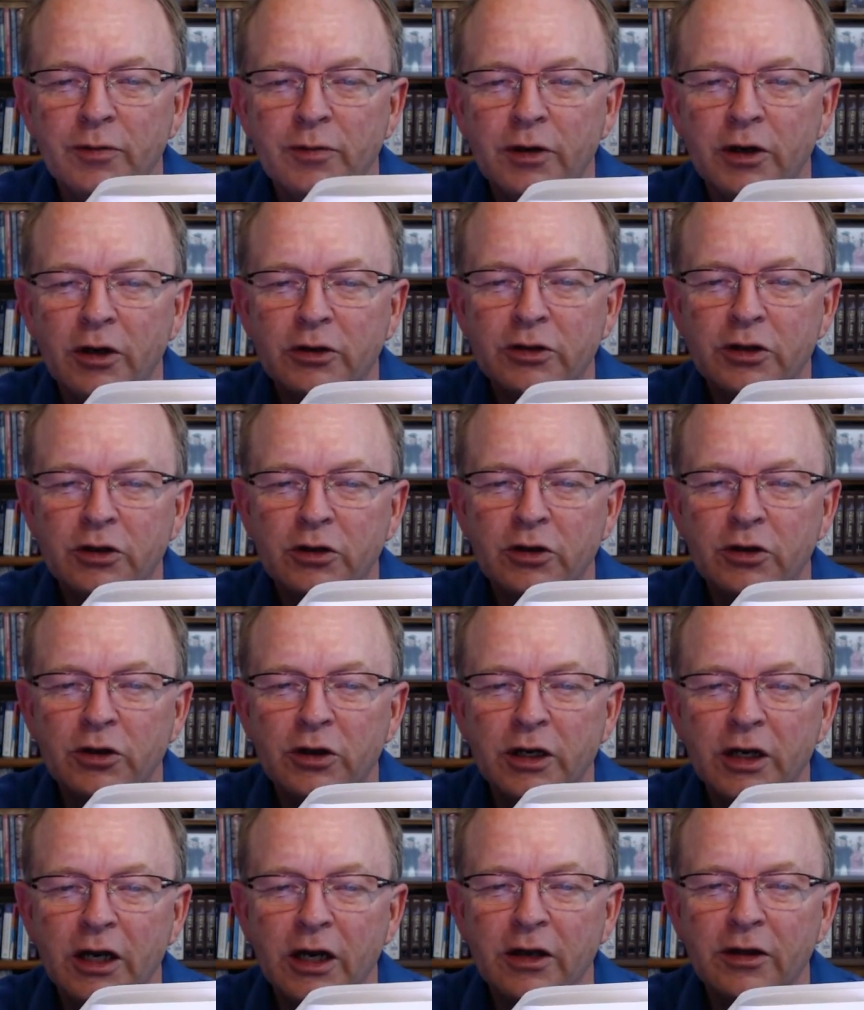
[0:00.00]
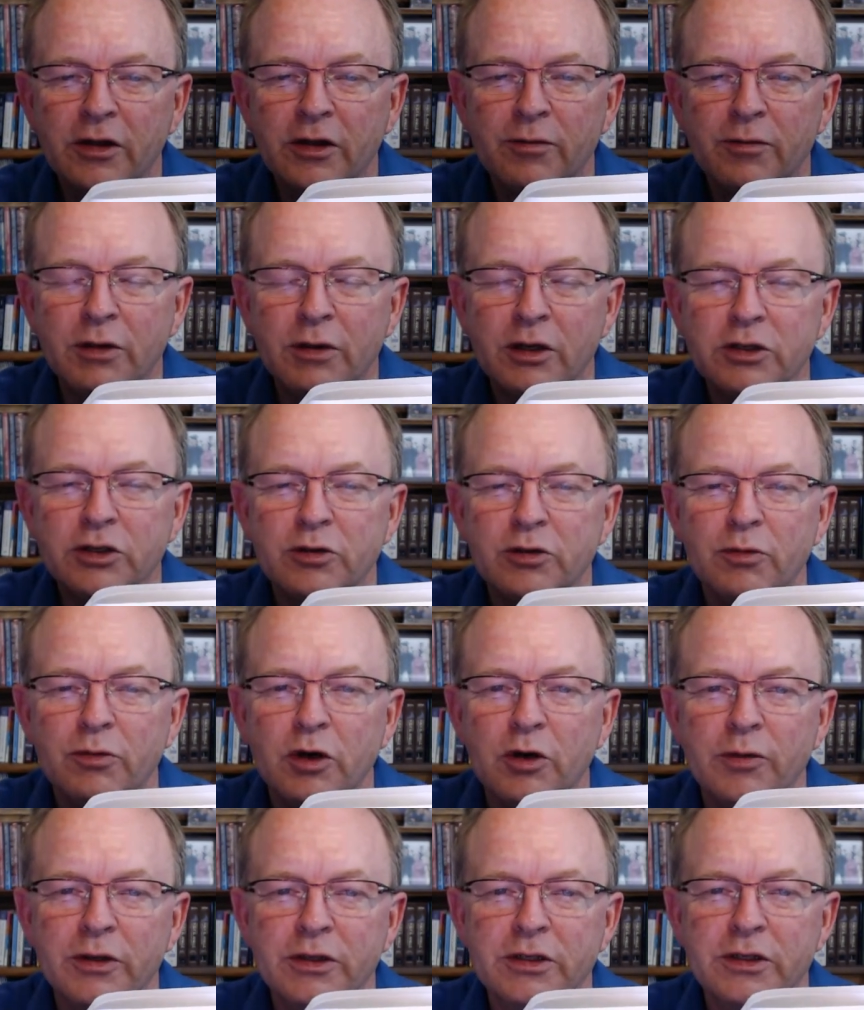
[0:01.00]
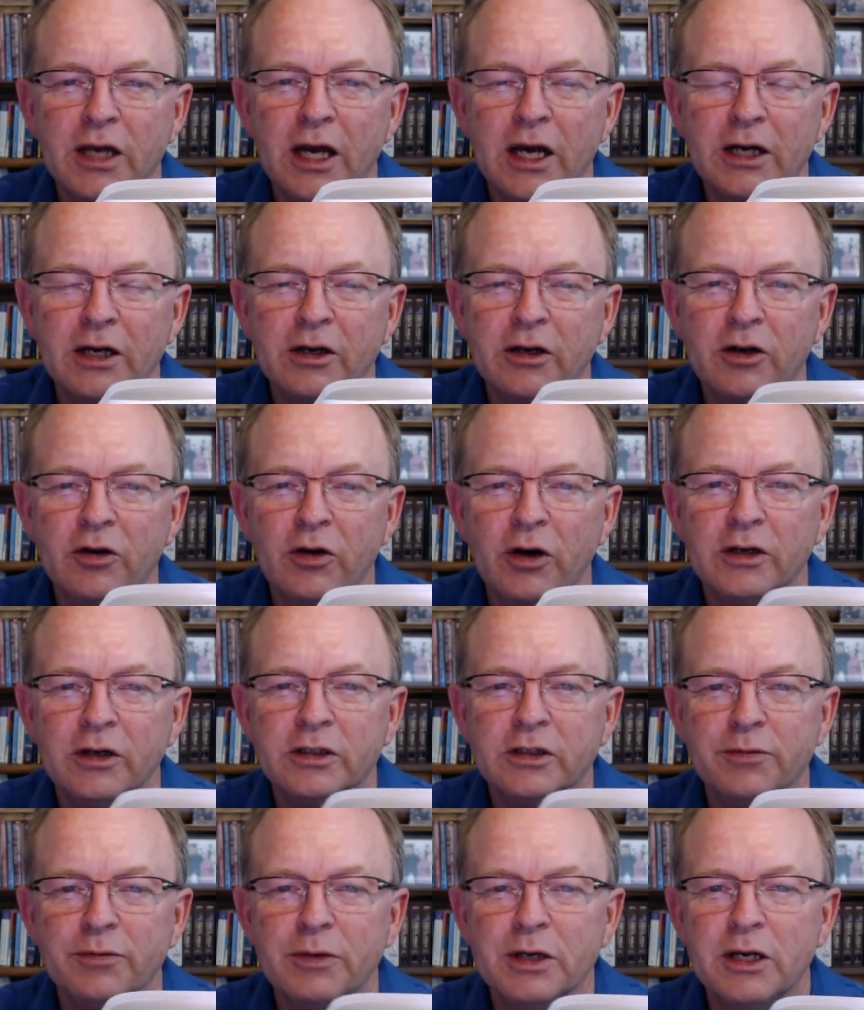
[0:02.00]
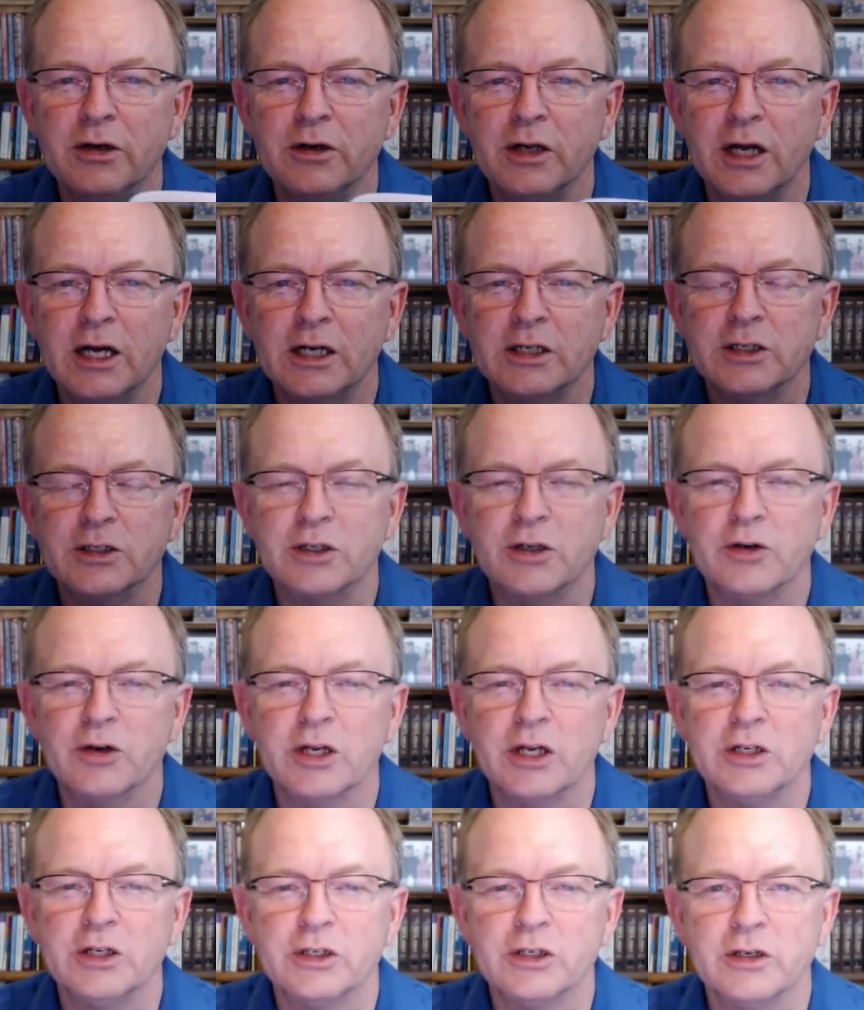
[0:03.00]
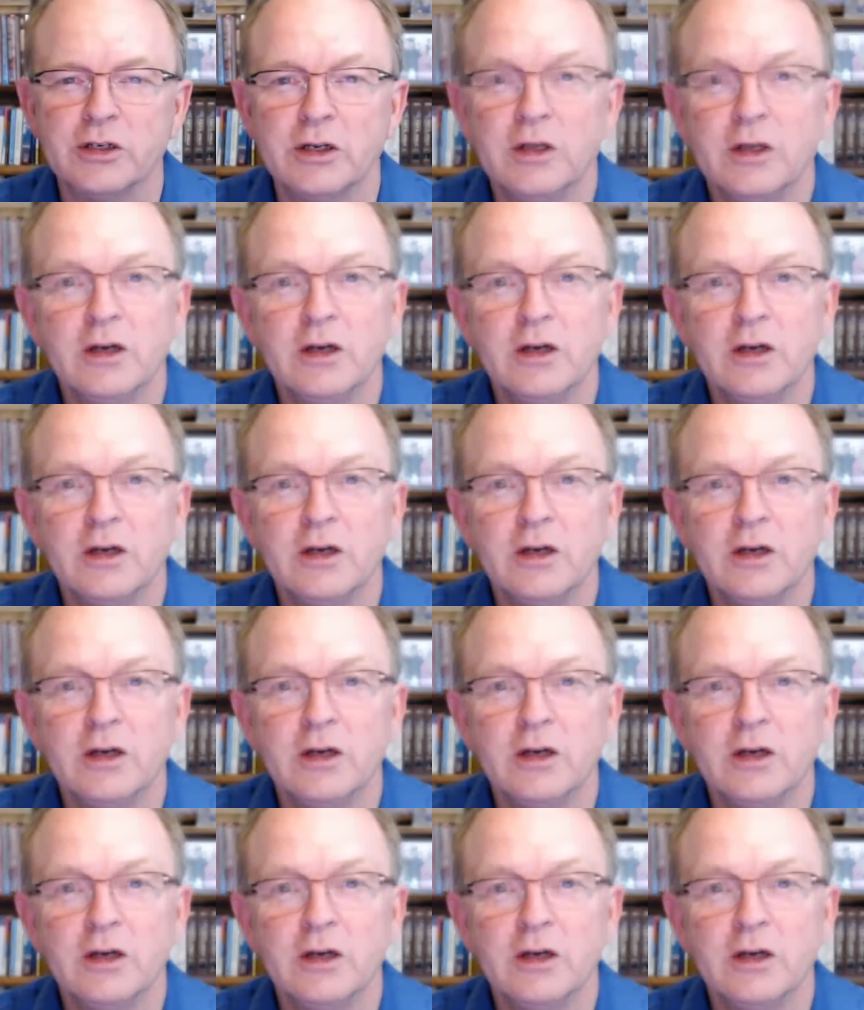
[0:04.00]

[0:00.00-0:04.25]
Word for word: but also look at the muscle moments acting across the medial axis location,